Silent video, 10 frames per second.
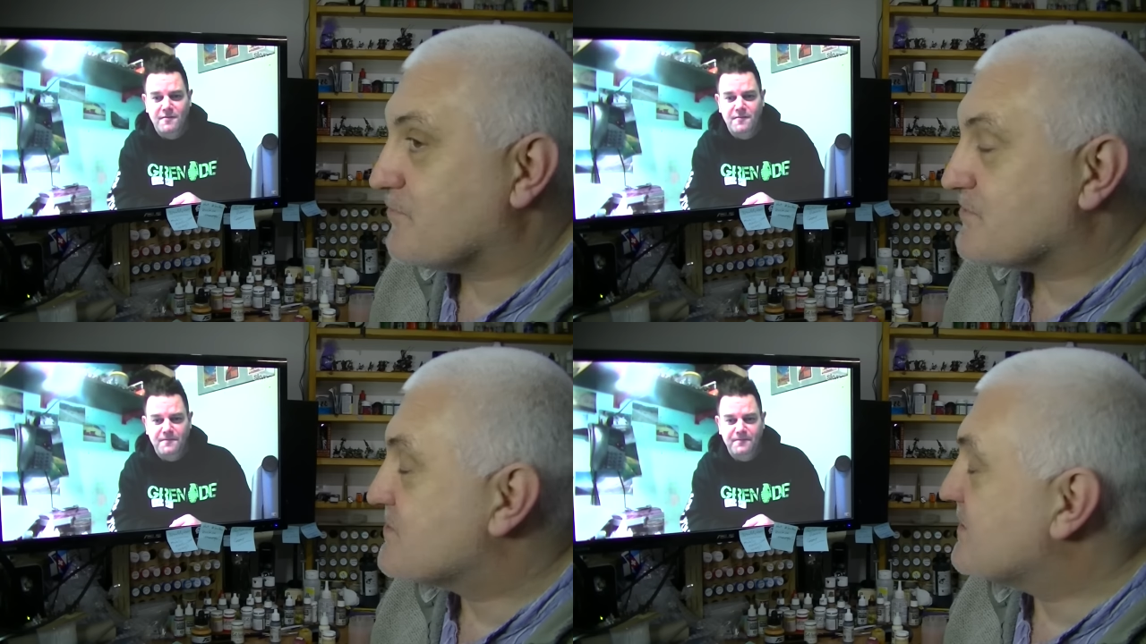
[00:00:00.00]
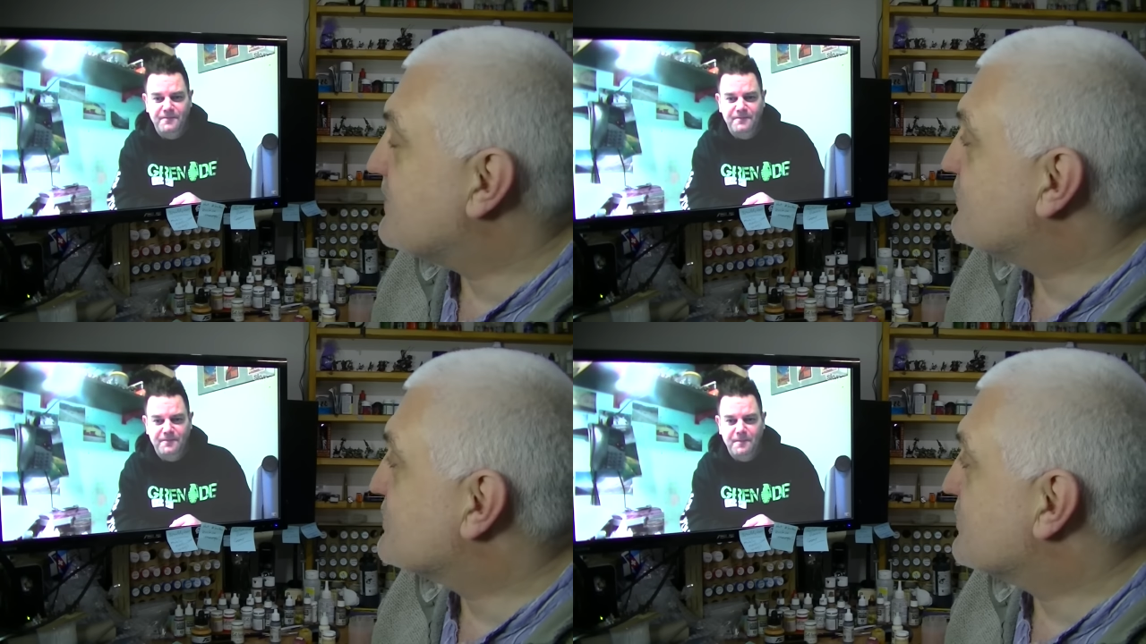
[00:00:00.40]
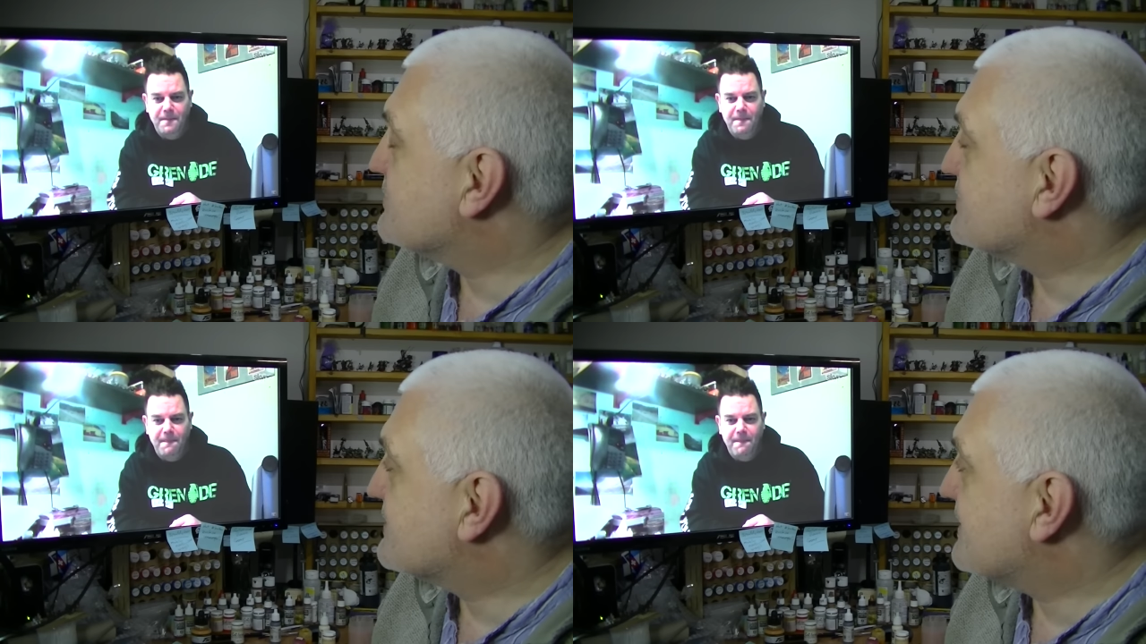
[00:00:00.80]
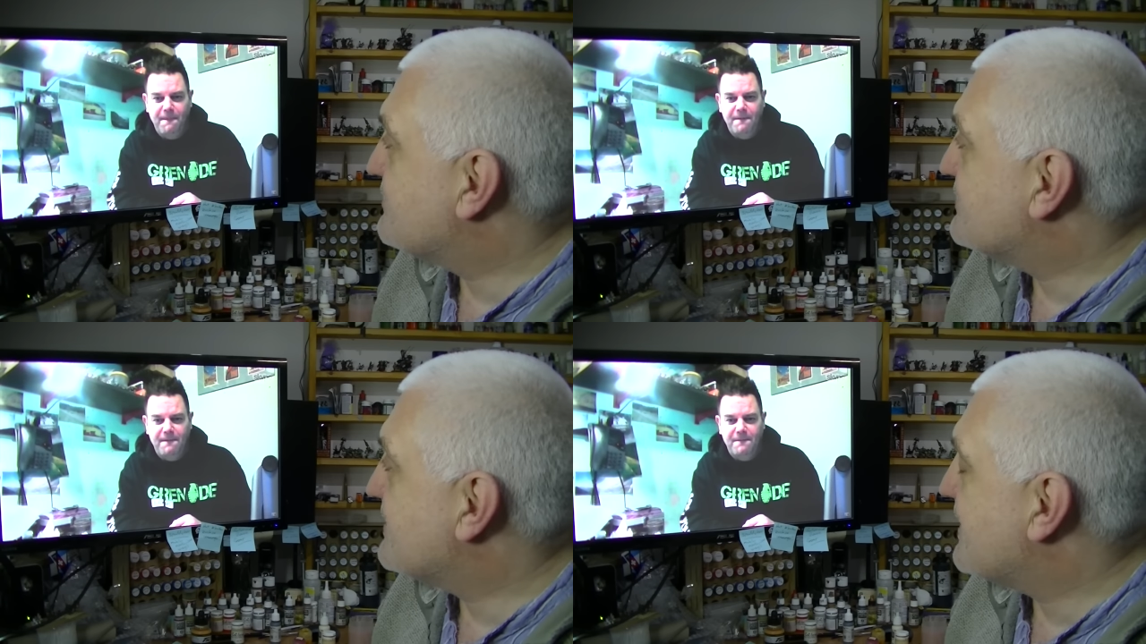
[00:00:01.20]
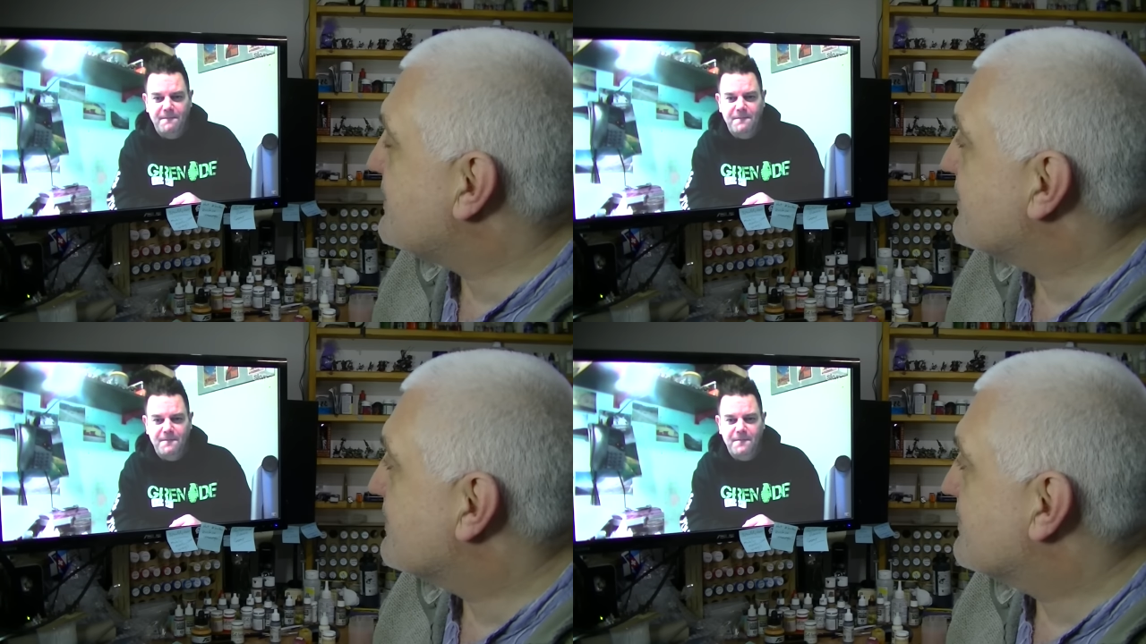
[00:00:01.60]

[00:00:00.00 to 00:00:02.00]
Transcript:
Speaker 1: thought Steve was coming to save the day.